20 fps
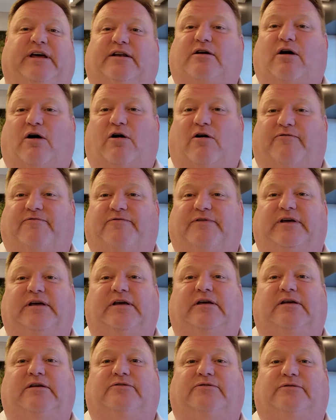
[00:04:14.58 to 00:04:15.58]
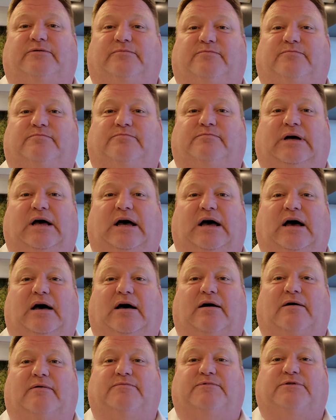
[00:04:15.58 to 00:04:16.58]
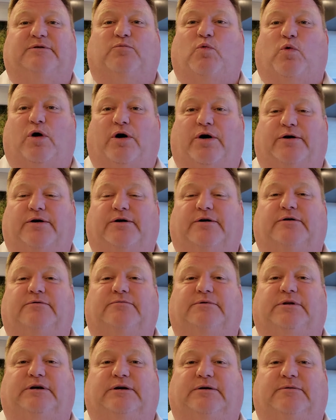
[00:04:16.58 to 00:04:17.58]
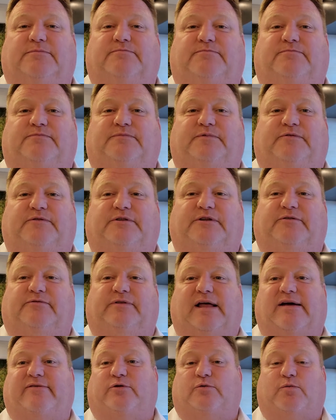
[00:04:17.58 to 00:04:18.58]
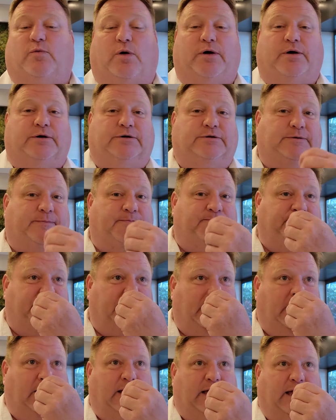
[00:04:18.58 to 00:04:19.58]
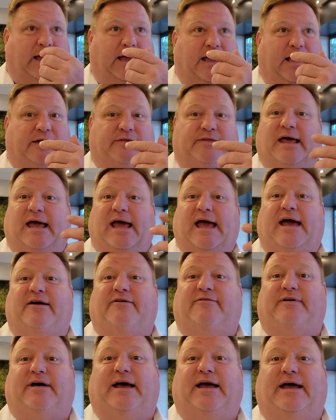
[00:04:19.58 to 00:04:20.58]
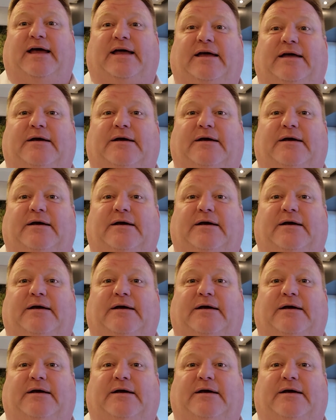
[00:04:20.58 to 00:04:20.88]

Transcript: coffee, some water, the flavored waters, and they have a